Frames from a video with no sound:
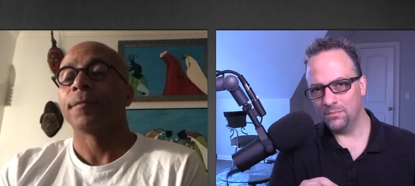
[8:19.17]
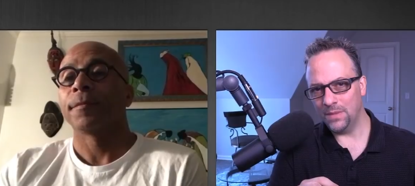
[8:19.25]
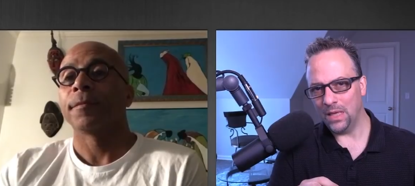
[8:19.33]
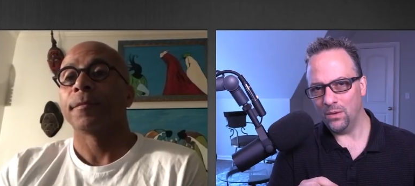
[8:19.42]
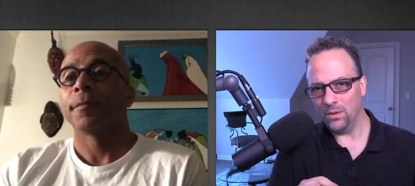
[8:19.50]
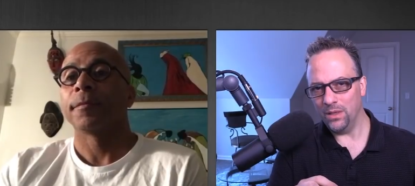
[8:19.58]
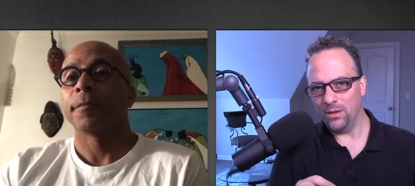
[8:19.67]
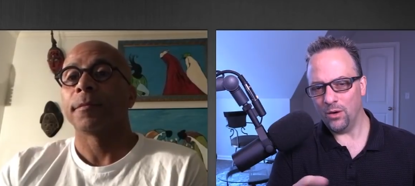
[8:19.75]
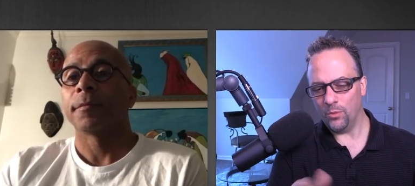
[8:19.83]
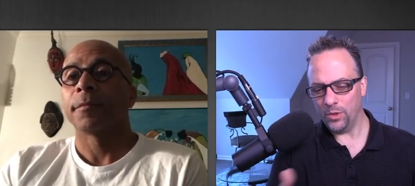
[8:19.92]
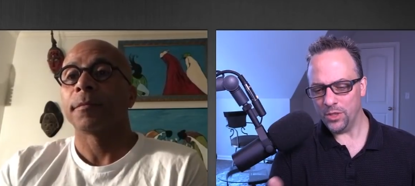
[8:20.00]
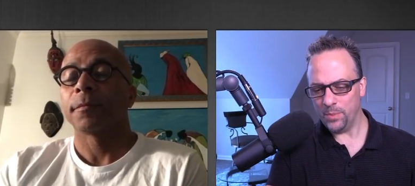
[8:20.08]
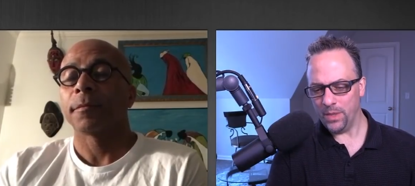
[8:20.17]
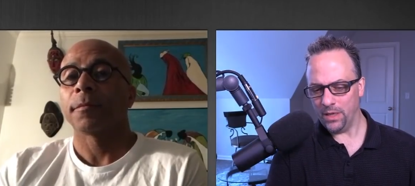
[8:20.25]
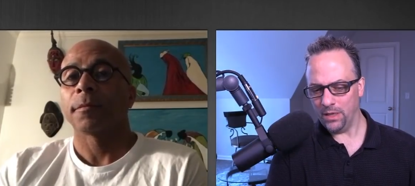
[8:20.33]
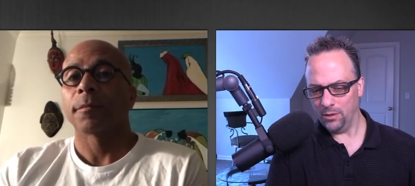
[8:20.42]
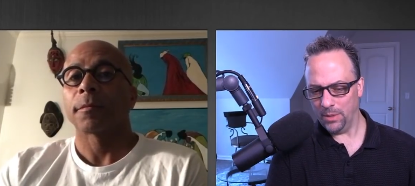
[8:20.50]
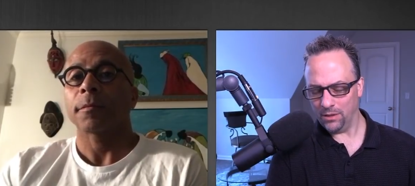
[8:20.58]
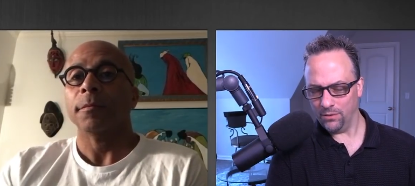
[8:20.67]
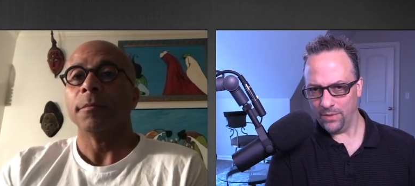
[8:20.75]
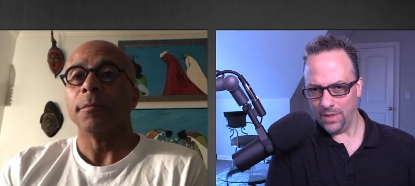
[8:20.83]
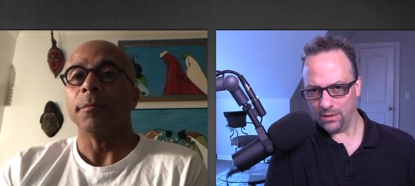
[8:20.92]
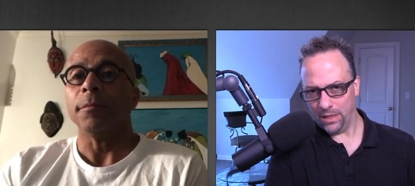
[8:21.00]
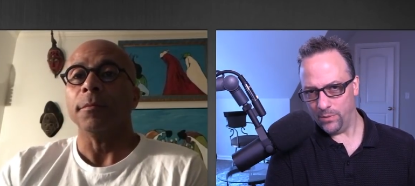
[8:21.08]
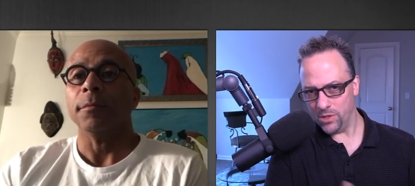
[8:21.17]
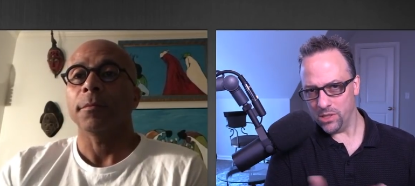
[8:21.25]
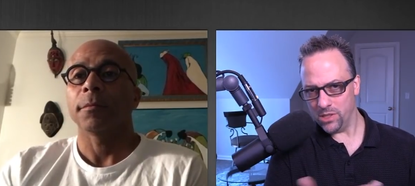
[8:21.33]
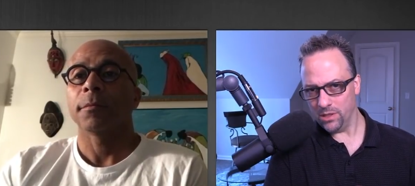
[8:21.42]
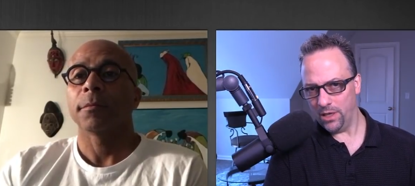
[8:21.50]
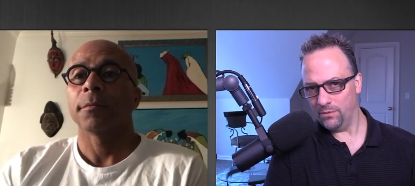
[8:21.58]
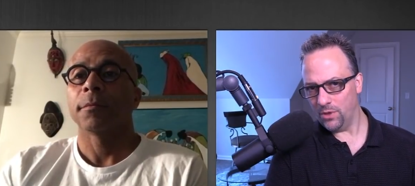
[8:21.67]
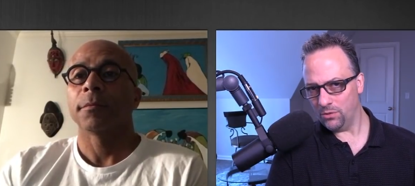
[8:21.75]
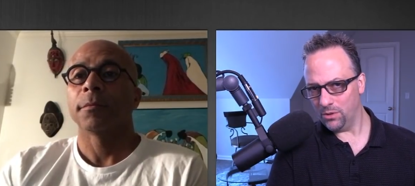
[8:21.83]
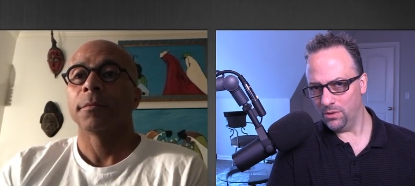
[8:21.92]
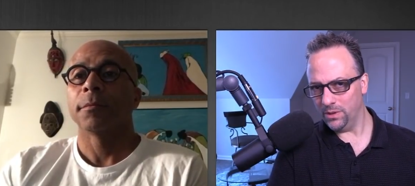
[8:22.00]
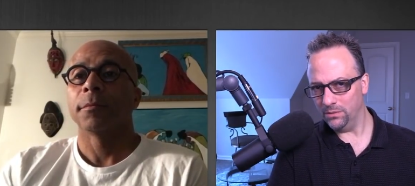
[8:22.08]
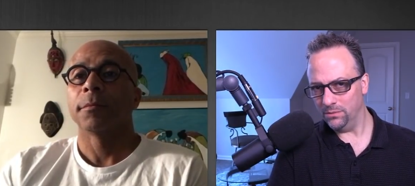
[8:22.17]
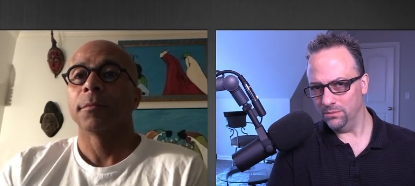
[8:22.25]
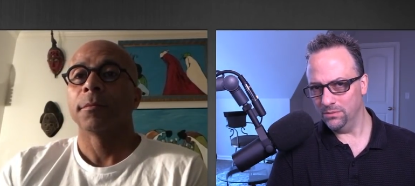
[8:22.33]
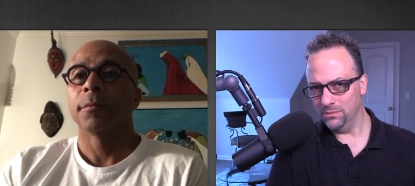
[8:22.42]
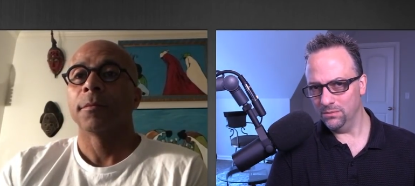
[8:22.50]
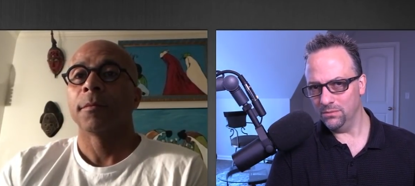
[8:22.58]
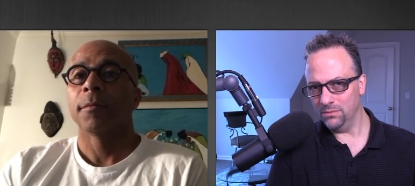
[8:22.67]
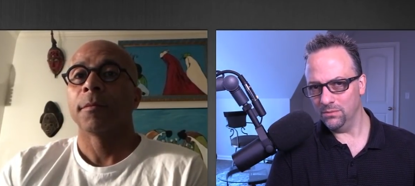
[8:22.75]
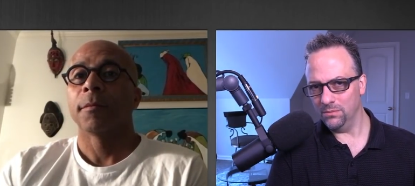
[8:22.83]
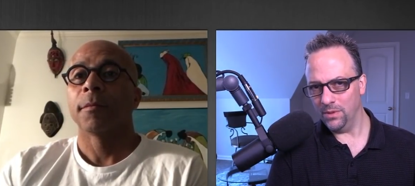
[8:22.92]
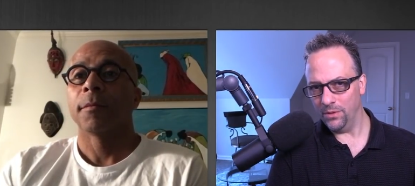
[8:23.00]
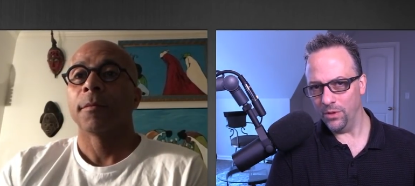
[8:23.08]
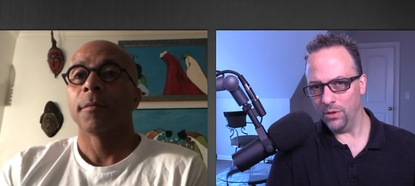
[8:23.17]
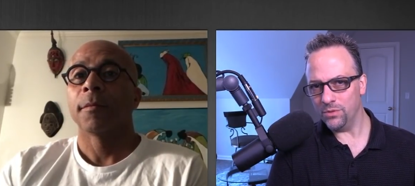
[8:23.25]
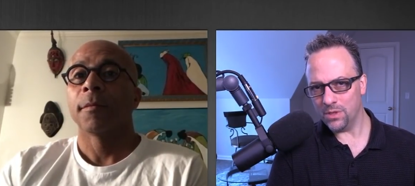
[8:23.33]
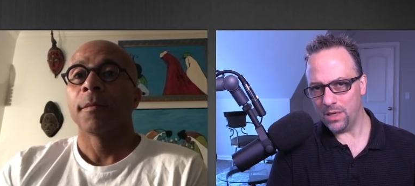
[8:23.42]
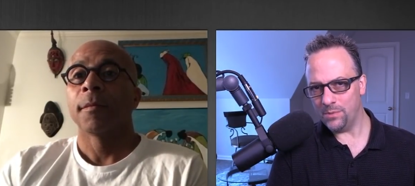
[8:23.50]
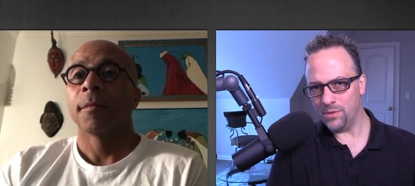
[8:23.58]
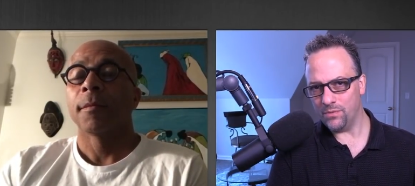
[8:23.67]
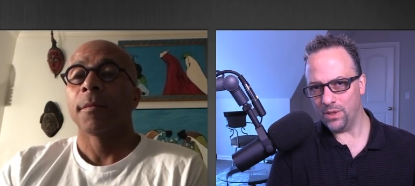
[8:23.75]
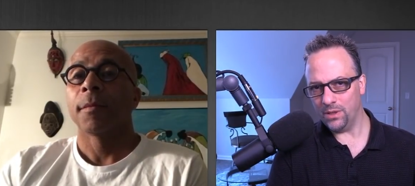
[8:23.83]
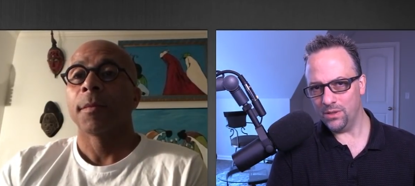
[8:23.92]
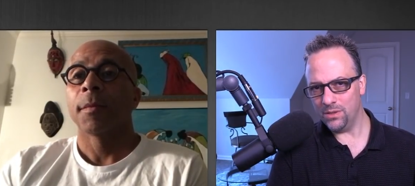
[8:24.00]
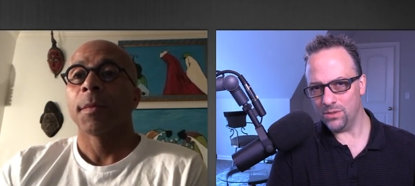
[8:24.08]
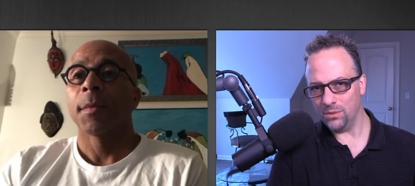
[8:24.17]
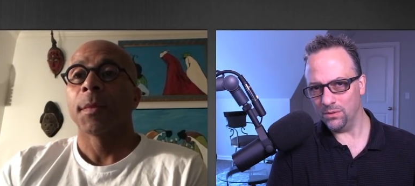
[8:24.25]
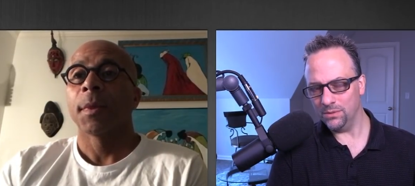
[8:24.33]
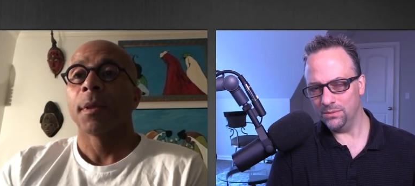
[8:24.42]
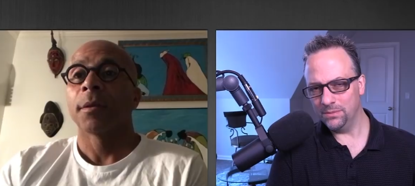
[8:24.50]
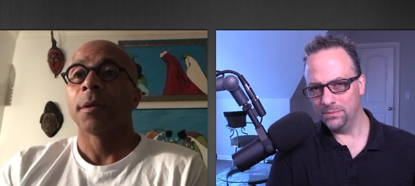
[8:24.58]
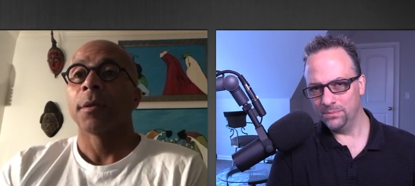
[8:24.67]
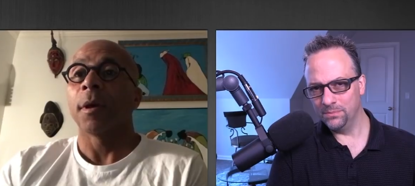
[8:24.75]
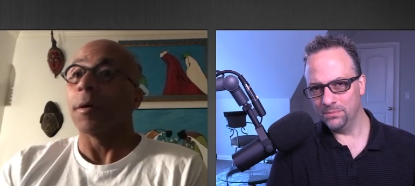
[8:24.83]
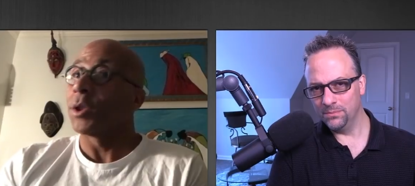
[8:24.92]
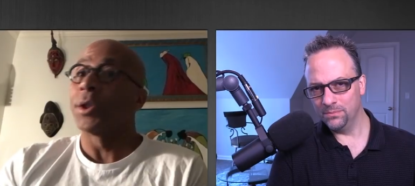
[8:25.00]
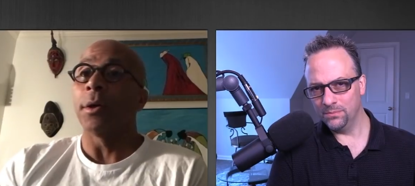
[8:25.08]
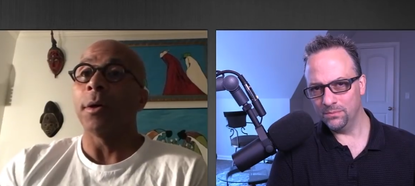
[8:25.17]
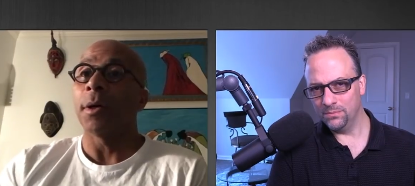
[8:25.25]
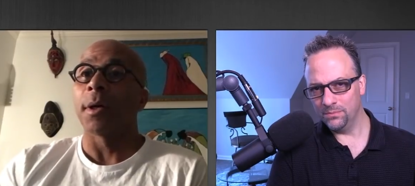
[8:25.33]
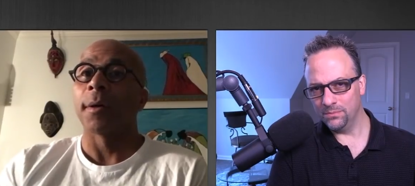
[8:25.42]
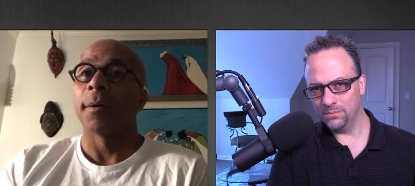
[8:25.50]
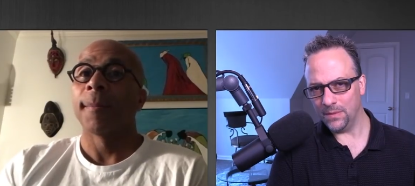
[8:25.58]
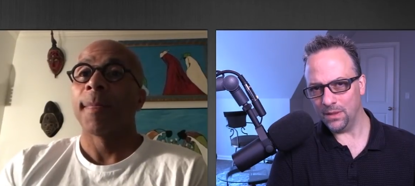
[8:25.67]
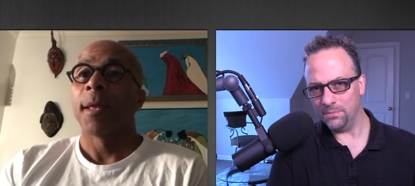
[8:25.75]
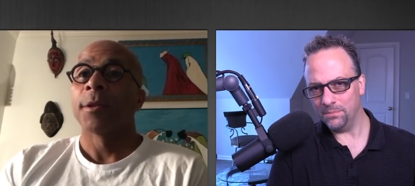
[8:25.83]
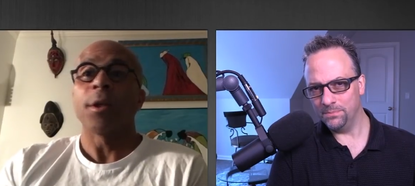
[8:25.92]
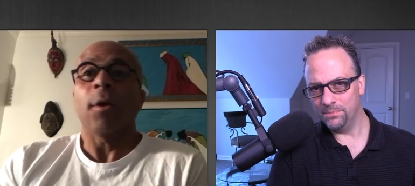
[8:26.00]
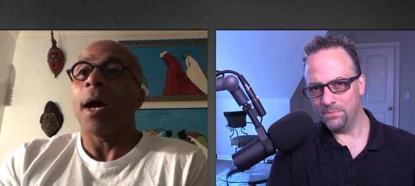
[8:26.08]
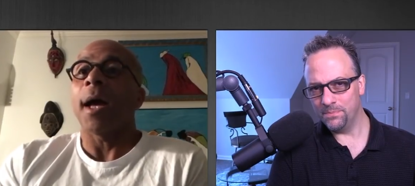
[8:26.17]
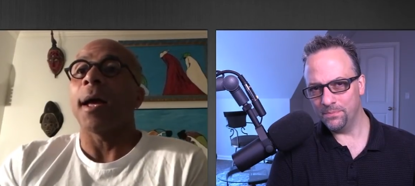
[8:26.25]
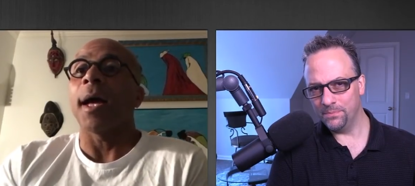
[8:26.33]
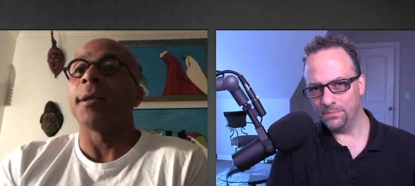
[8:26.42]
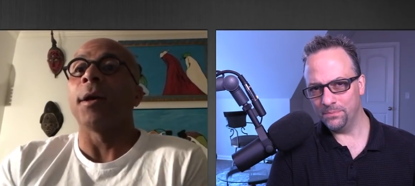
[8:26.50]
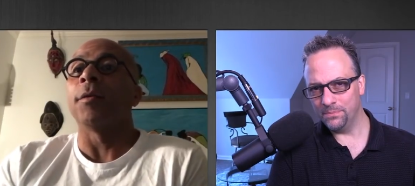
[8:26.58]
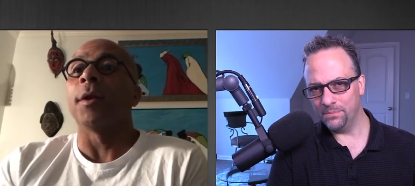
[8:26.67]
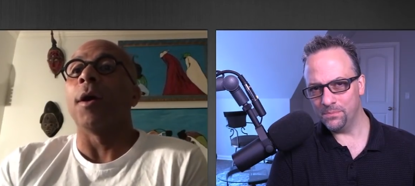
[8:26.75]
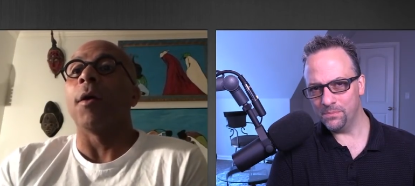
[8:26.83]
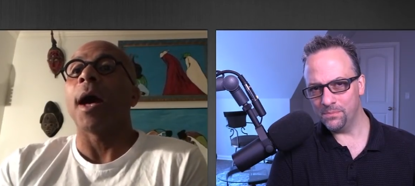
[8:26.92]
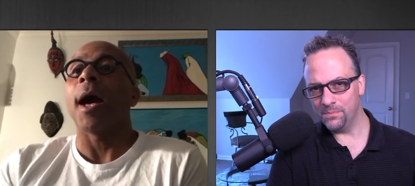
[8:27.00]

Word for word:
Speaker 1: Now, are we speaking about the fact that he was a slave owner and and those types of things, or?
Speaker 2: Oh, sure. Yeah. Sure. I, I don't know